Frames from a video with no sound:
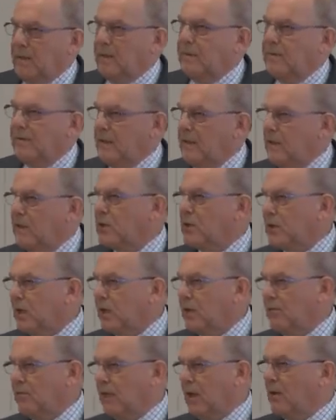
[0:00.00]
the
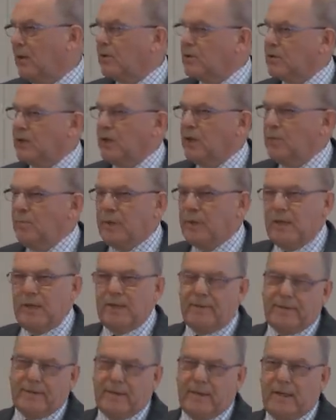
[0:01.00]
teaching of
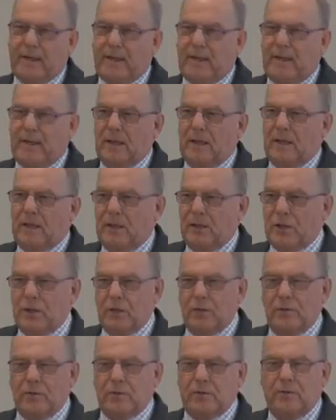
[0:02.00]
LGBT
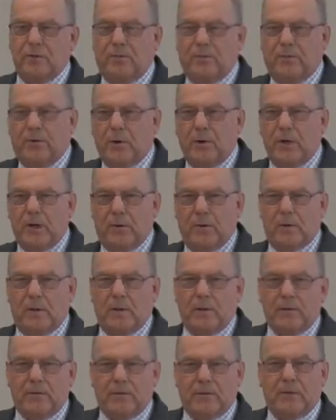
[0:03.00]
issues to
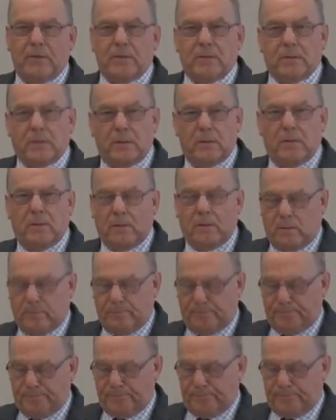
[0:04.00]
4-year-olds in school?